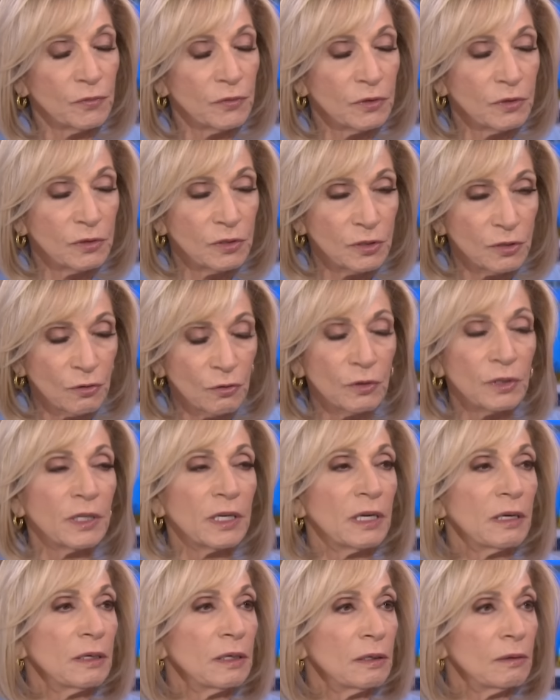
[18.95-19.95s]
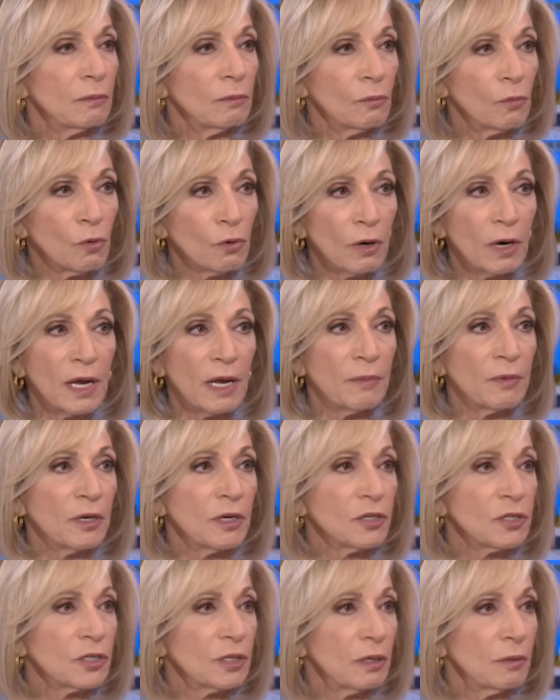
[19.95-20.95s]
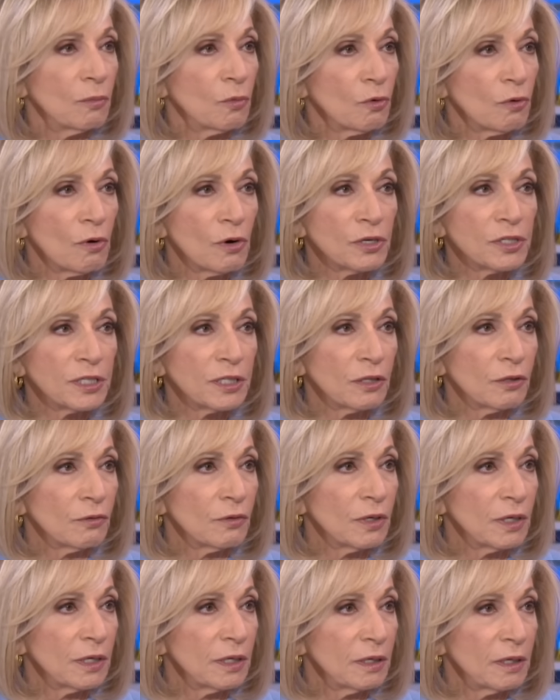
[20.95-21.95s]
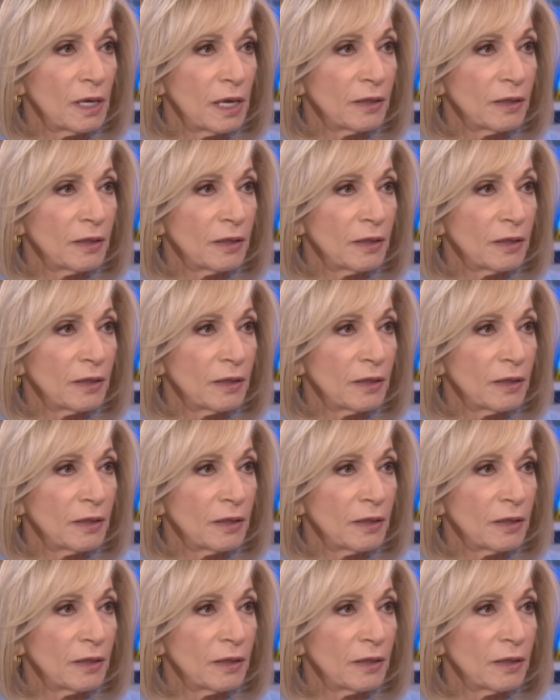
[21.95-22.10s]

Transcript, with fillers: certainly more ammunition, more artillery,